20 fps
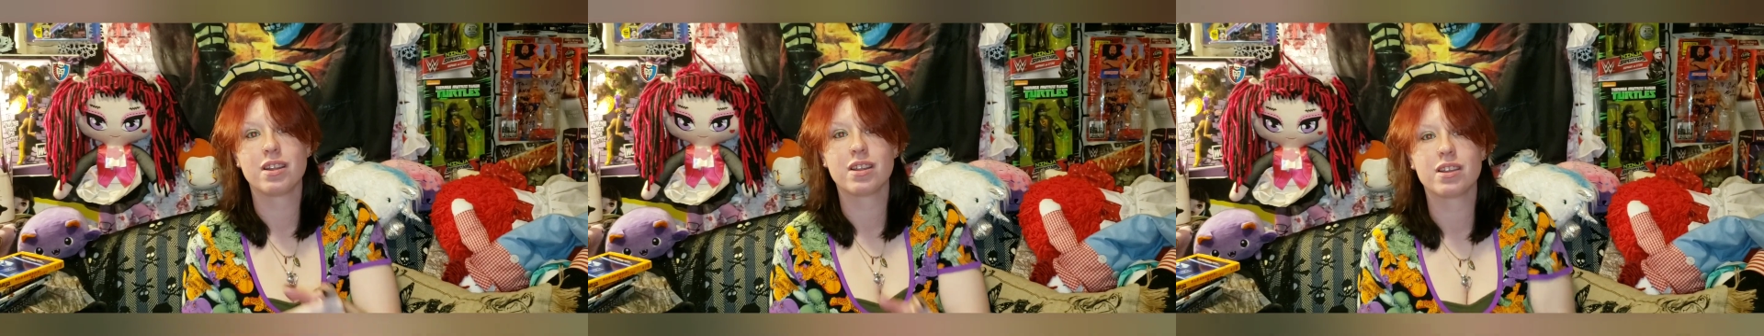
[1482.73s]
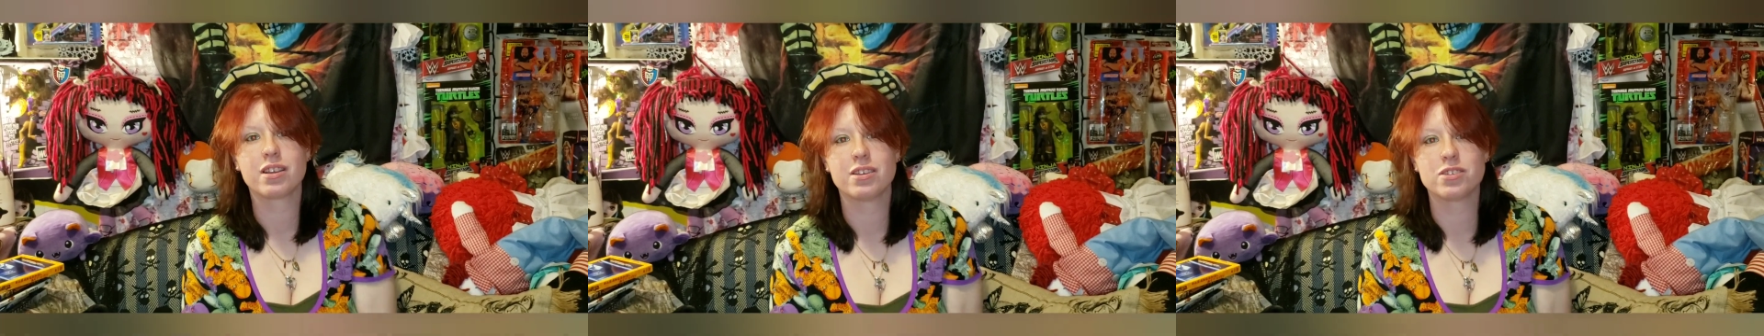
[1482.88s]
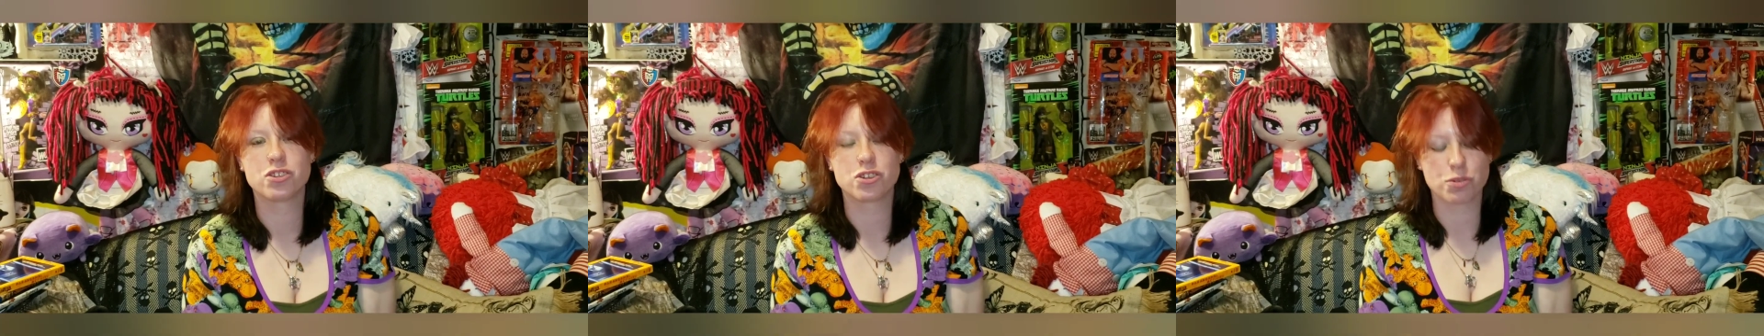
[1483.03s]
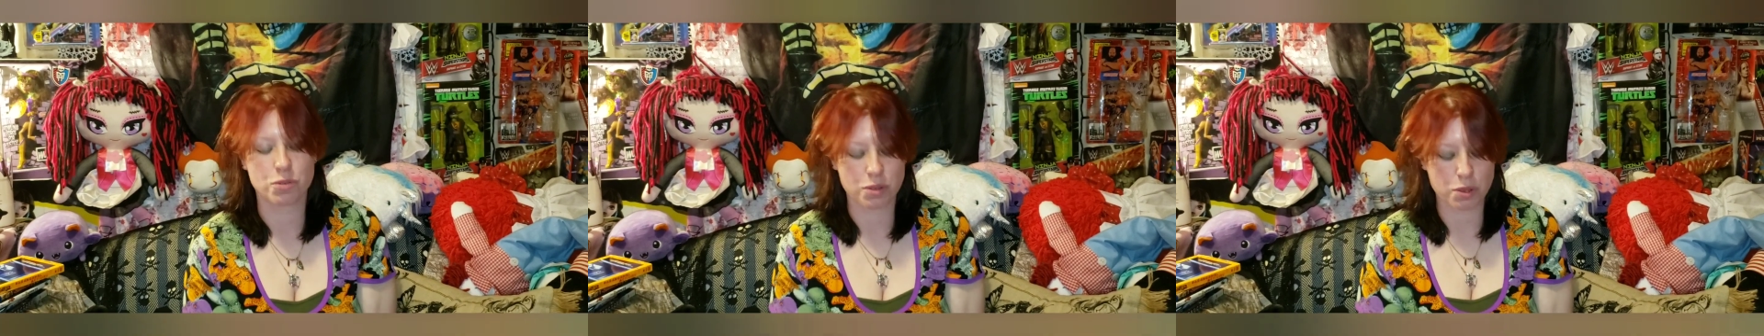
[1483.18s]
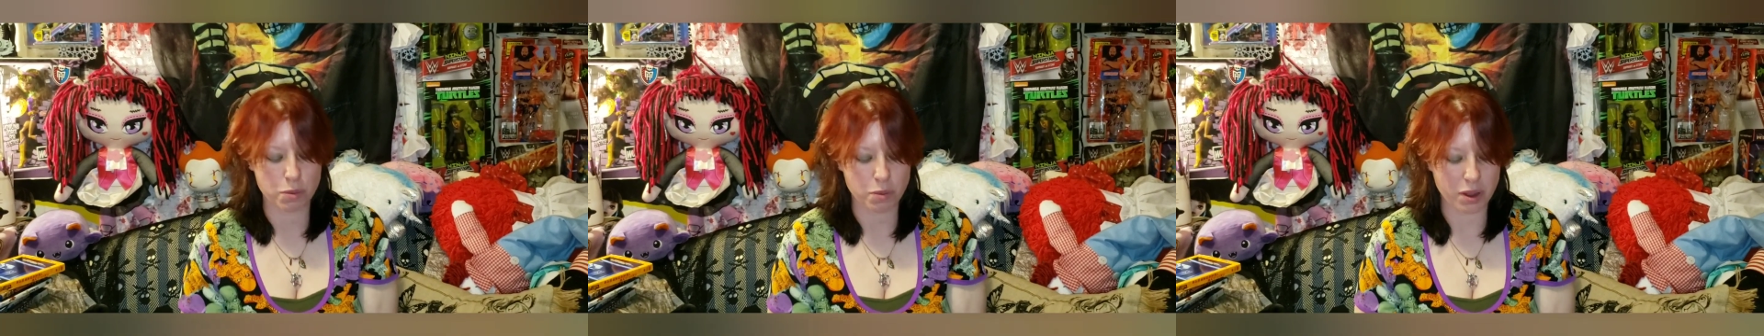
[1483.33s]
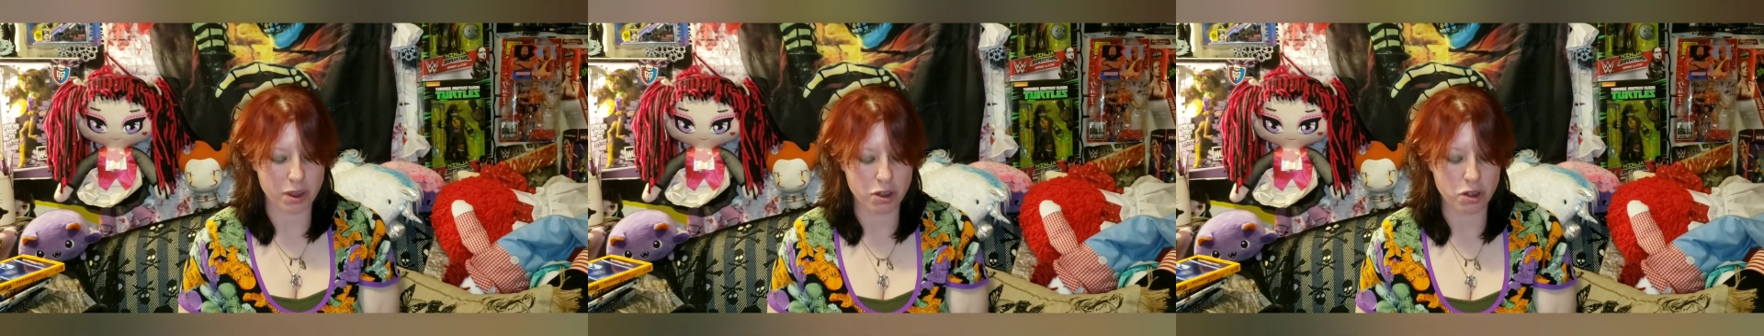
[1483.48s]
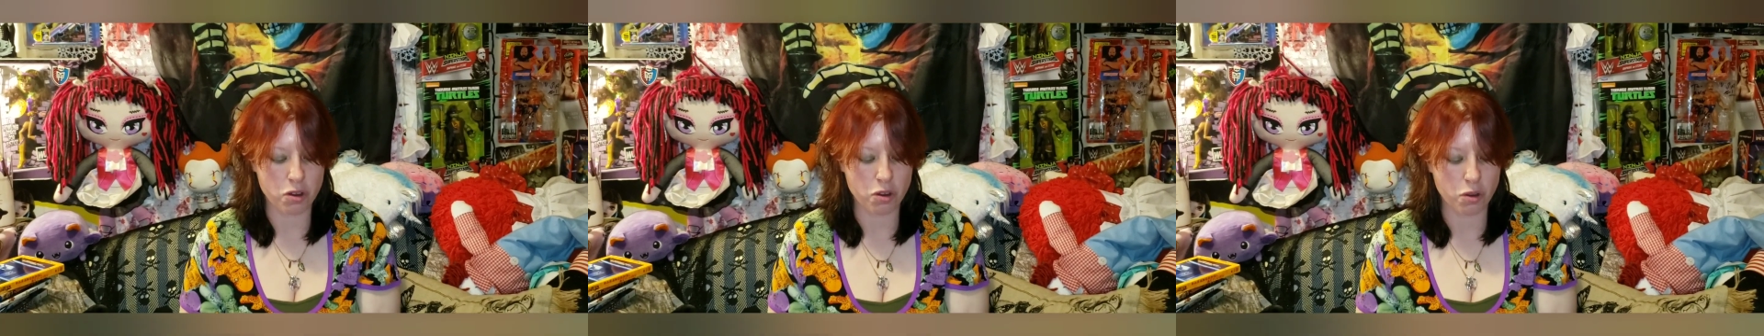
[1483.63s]
because you were the
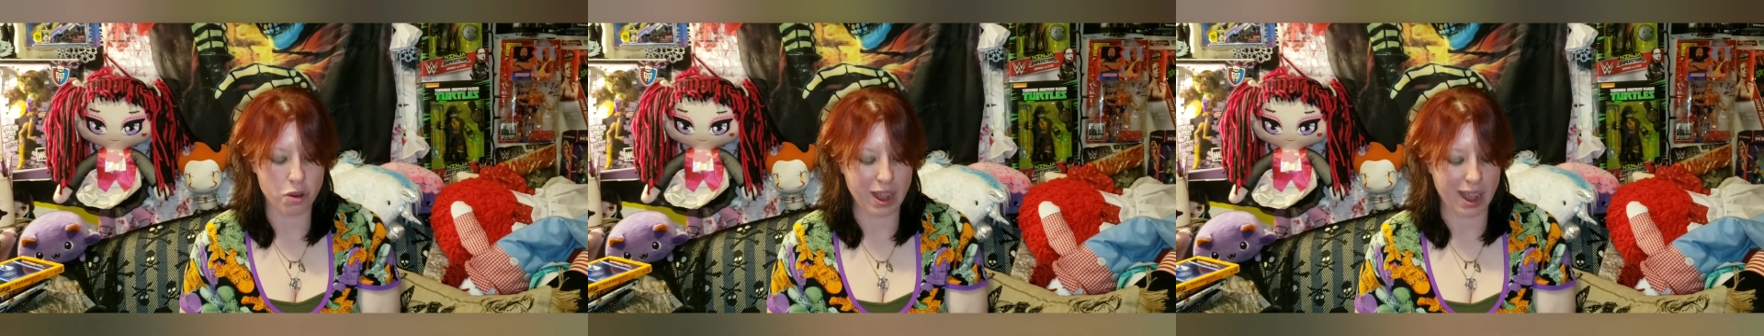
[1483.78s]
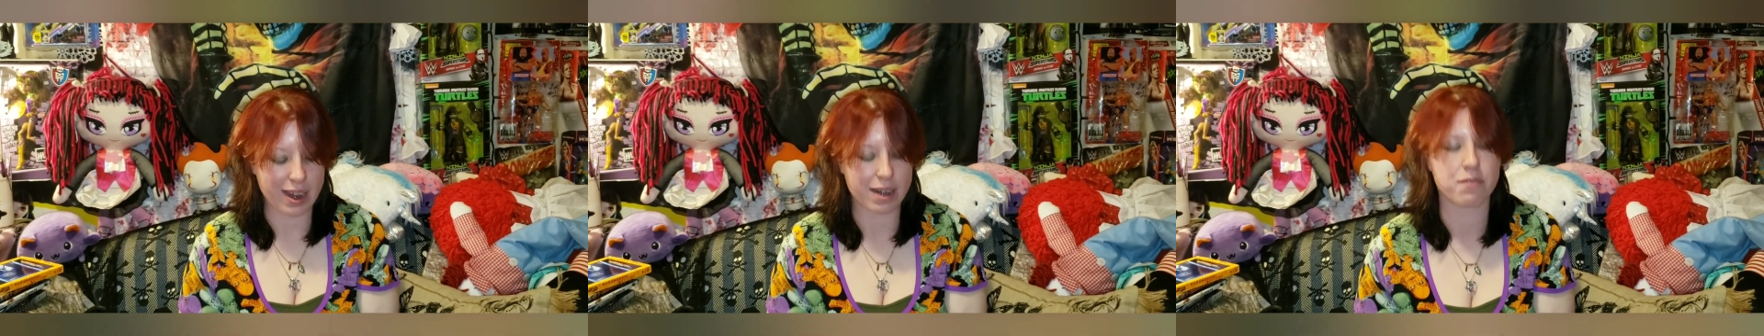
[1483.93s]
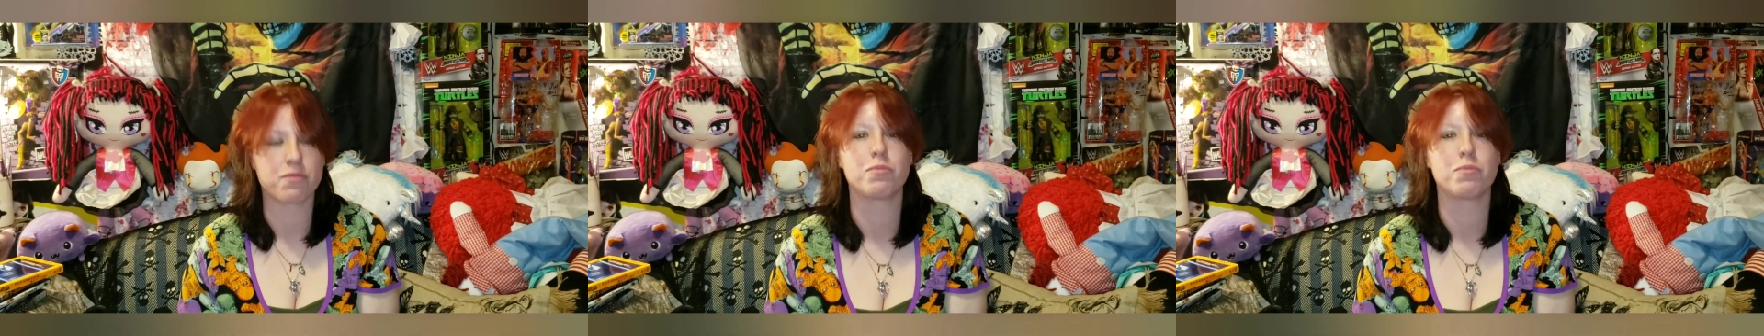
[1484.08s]
one who got it